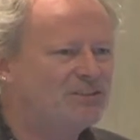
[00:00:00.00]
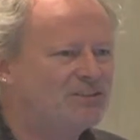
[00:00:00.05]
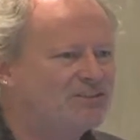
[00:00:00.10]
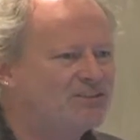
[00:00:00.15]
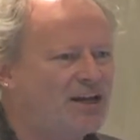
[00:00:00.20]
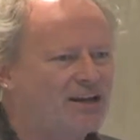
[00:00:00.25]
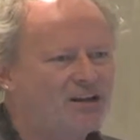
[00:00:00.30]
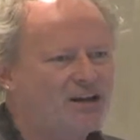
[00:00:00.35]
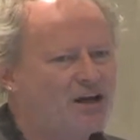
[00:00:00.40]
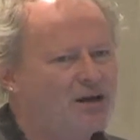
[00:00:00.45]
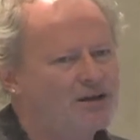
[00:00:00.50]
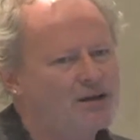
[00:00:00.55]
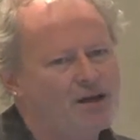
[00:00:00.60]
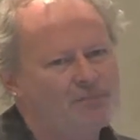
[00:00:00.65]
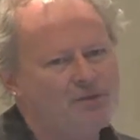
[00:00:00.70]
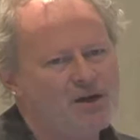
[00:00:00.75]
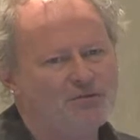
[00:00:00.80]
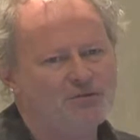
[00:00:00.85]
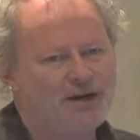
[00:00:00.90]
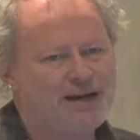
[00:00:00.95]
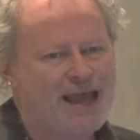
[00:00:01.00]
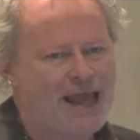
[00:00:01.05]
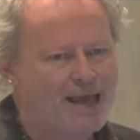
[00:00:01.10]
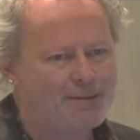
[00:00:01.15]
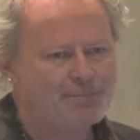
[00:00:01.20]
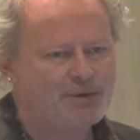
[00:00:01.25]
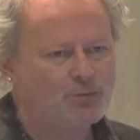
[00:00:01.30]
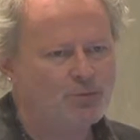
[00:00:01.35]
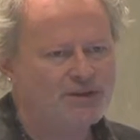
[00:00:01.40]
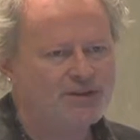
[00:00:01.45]
I'm not very
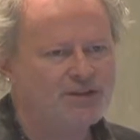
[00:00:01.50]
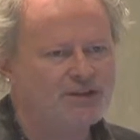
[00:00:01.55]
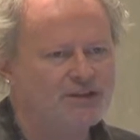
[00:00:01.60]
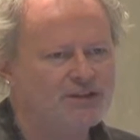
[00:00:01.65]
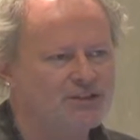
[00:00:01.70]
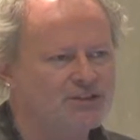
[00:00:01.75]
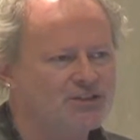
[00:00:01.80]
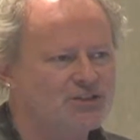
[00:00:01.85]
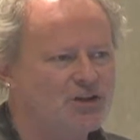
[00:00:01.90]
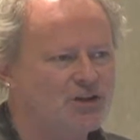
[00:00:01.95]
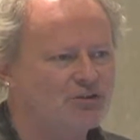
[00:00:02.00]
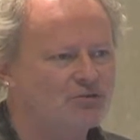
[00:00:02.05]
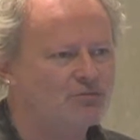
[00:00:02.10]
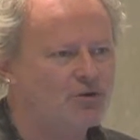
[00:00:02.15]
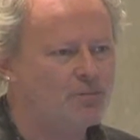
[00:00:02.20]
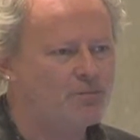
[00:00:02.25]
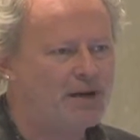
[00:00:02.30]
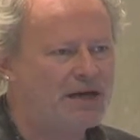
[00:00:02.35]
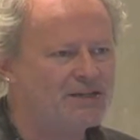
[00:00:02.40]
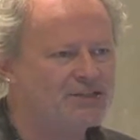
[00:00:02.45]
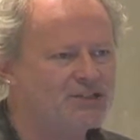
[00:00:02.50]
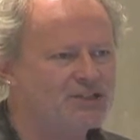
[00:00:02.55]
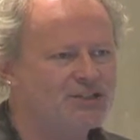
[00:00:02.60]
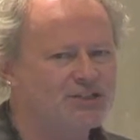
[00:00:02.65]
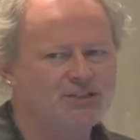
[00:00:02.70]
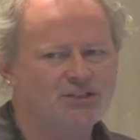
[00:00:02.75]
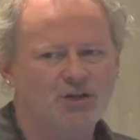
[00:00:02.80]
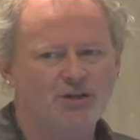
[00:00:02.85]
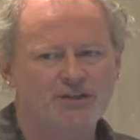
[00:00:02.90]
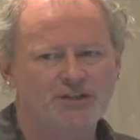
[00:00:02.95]
happy with it. It's not robust,
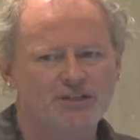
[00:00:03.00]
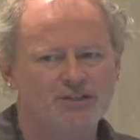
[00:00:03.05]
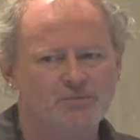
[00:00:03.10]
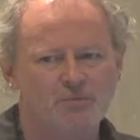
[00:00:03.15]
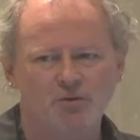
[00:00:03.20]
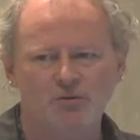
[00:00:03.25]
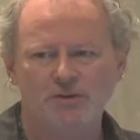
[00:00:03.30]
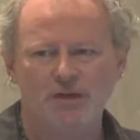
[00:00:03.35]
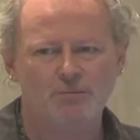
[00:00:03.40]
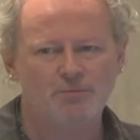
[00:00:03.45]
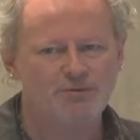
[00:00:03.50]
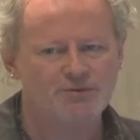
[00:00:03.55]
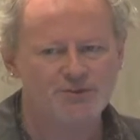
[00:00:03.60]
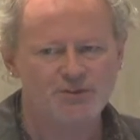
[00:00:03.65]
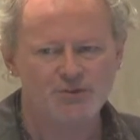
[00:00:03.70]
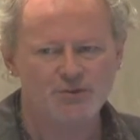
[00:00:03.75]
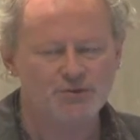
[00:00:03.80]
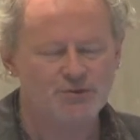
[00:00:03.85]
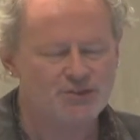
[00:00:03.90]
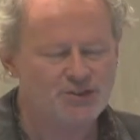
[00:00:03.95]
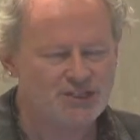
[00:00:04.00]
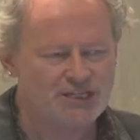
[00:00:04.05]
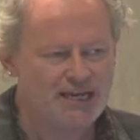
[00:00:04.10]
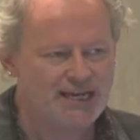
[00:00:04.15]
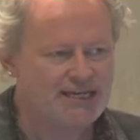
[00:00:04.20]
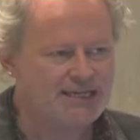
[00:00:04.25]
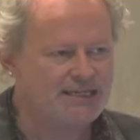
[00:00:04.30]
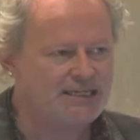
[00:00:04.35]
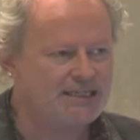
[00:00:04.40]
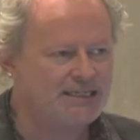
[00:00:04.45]
as only a small number of students
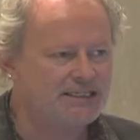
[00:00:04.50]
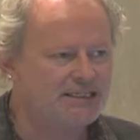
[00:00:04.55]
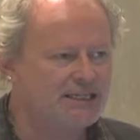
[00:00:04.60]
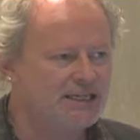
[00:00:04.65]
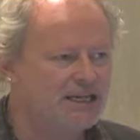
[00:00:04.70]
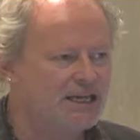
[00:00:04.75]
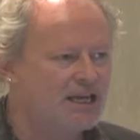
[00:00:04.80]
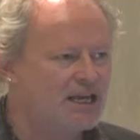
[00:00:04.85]
take it.